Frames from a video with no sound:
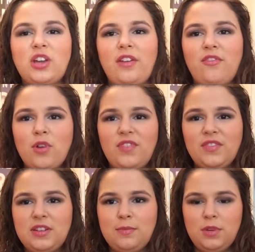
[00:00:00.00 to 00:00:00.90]
shade
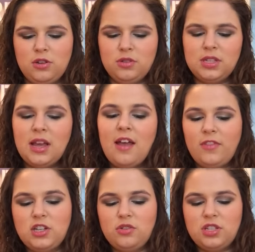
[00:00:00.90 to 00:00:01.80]
450 Muse.
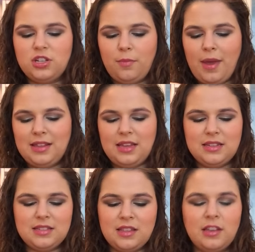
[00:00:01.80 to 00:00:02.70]
They do still make
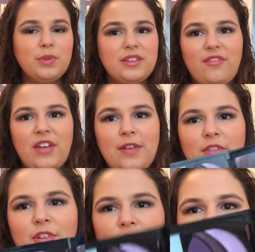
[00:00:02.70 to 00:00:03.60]
these. This was a
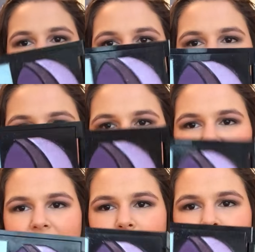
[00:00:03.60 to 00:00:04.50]
favorite for a really long
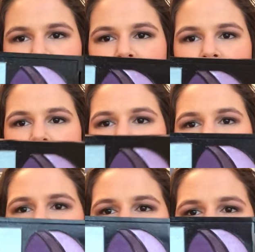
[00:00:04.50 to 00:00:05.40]
time.
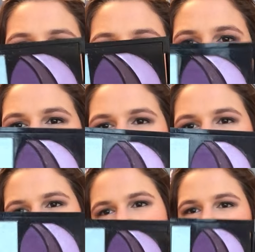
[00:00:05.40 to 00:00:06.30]

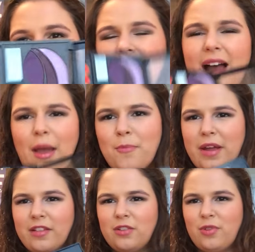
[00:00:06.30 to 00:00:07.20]
Now, I
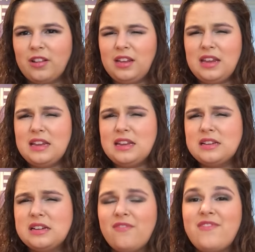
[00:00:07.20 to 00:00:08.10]
very rarely
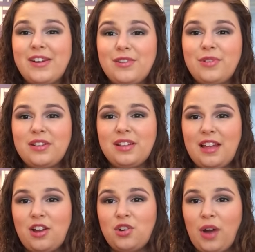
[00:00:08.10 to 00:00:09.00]

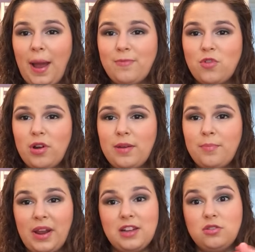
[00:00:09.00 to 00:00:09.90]
like grab for it,
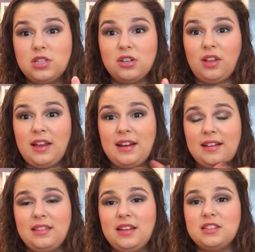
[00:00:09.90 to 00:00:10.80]
but I do still like it.
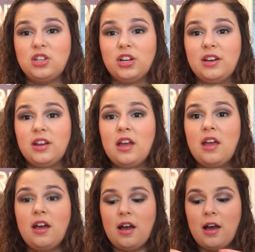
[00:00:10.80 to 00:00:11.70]
I think it's good
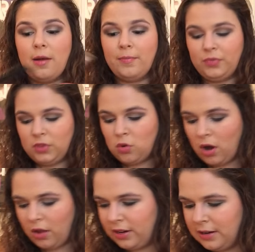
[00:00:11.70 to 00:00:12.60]

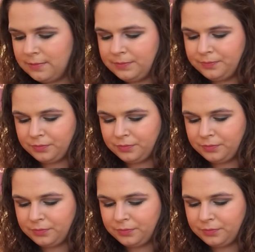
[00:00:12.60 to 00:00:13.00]
quality.